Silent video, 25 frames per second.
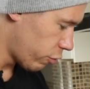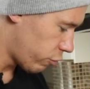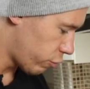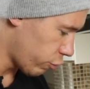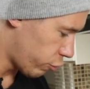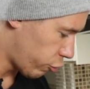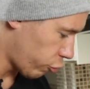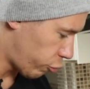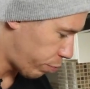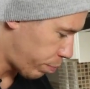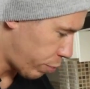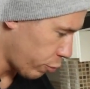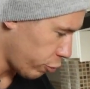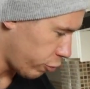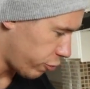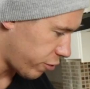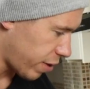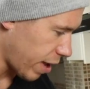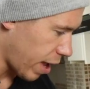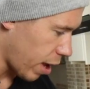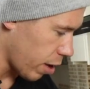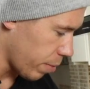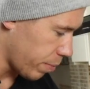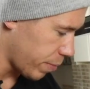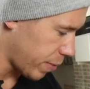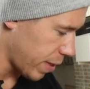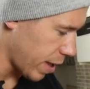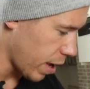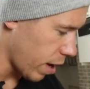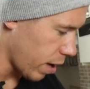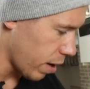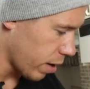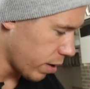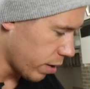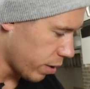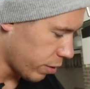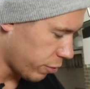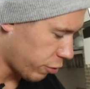So just push that up there,
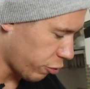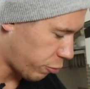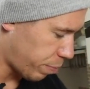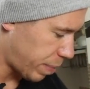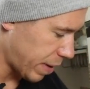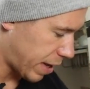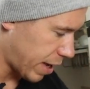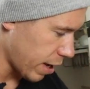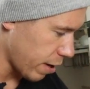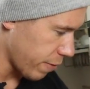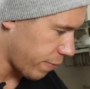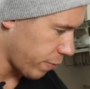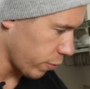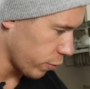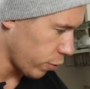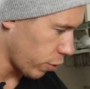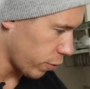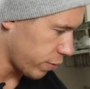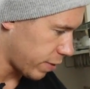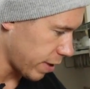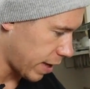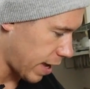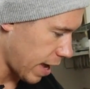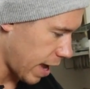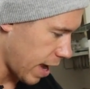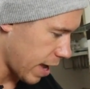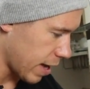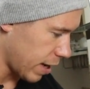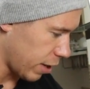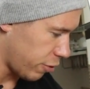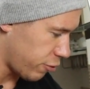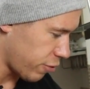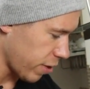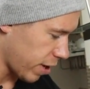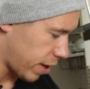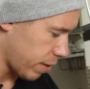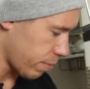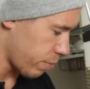just be careful not to get any
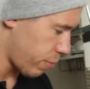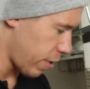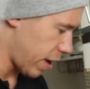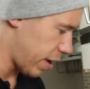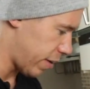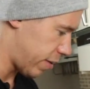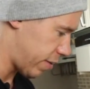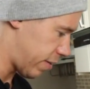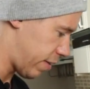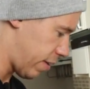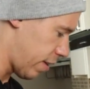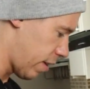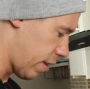chicken breast